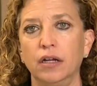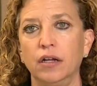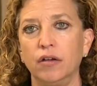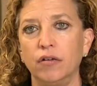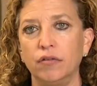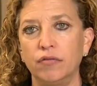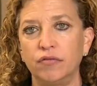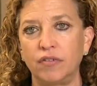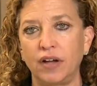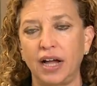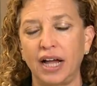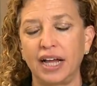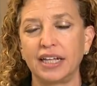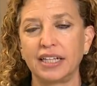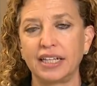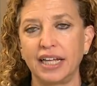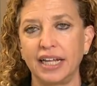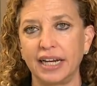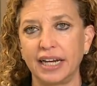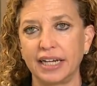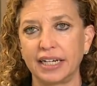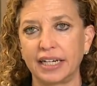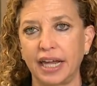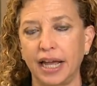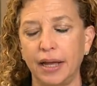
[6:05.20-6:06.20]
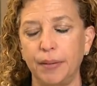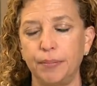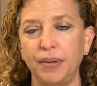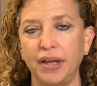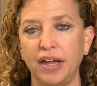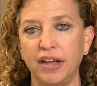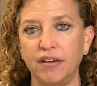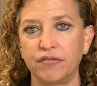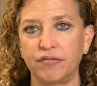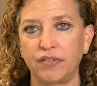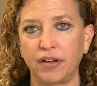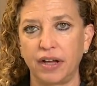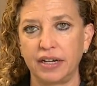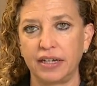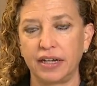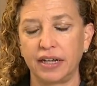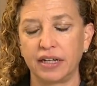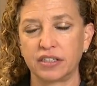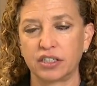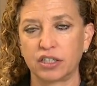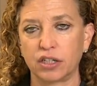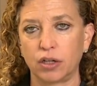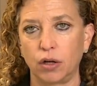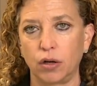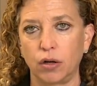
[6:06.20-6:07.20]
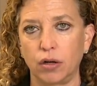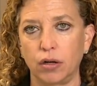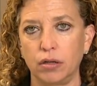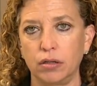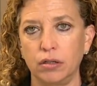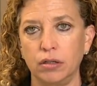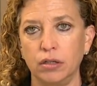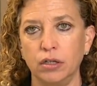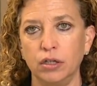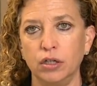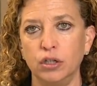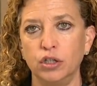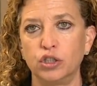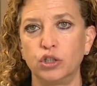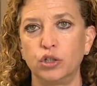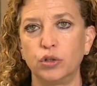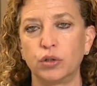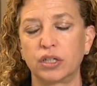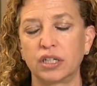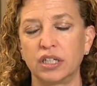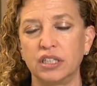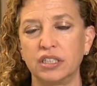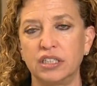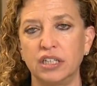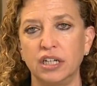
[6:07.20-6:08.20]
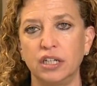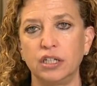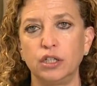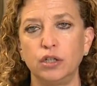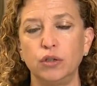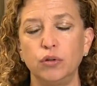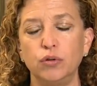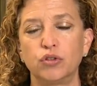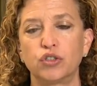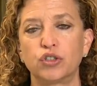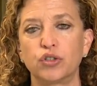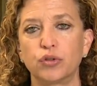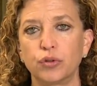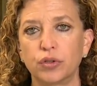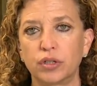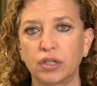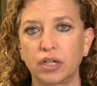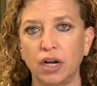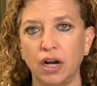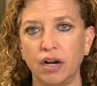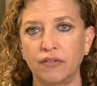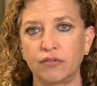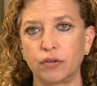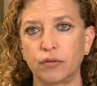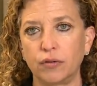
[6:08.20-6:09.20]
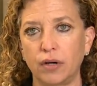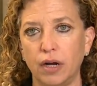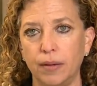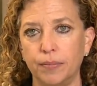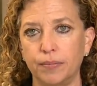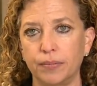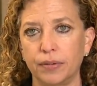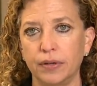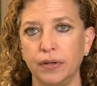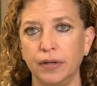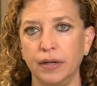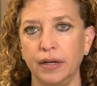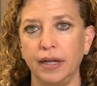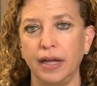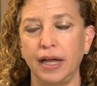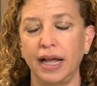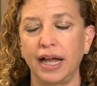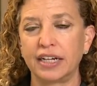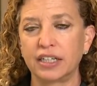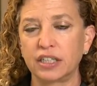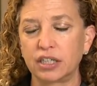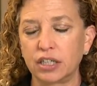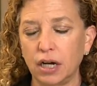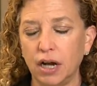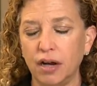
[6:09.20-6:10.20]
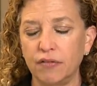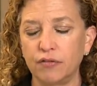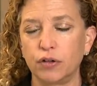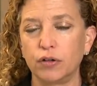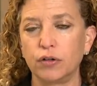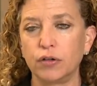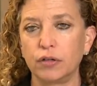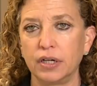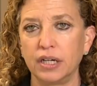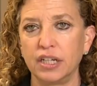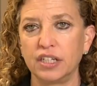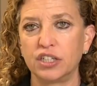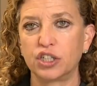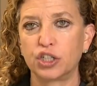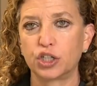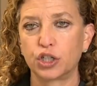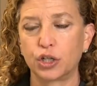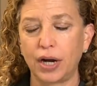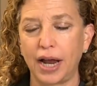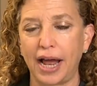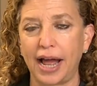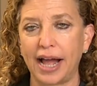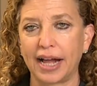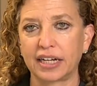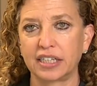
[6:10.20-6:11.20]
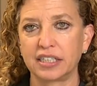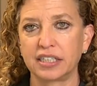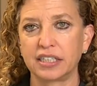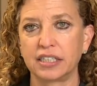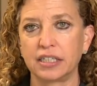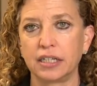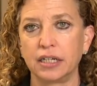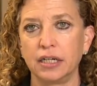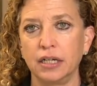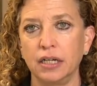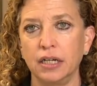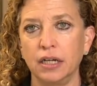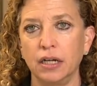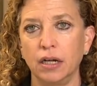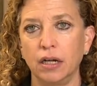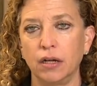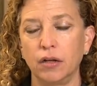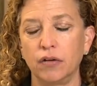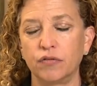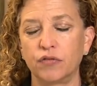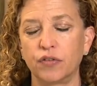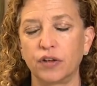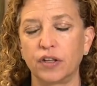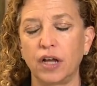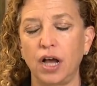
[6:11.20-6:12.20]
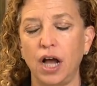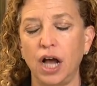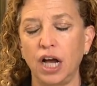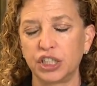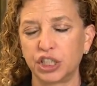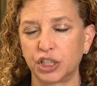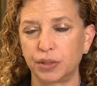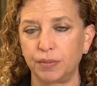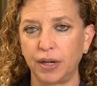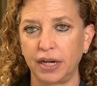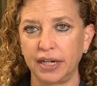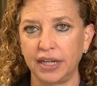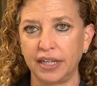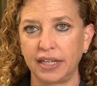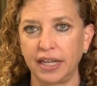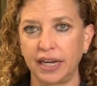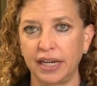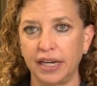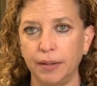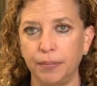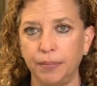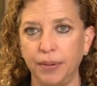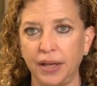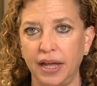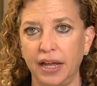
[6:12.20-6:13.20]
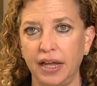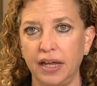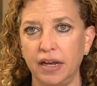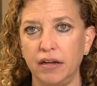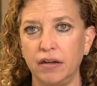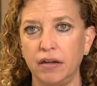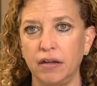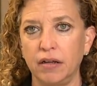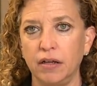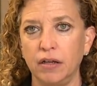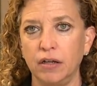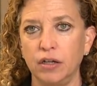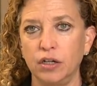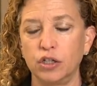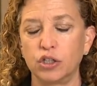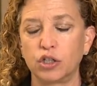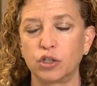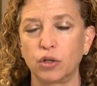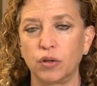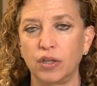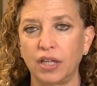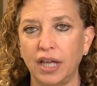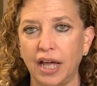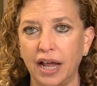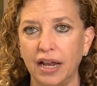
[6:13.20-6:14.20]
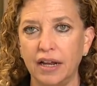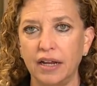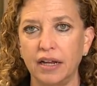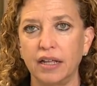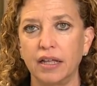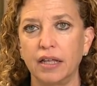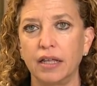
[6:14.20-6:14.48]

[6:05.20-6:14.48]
violating campaign finance law to continue to cover up and cover his tracks for the hush money that he paid so that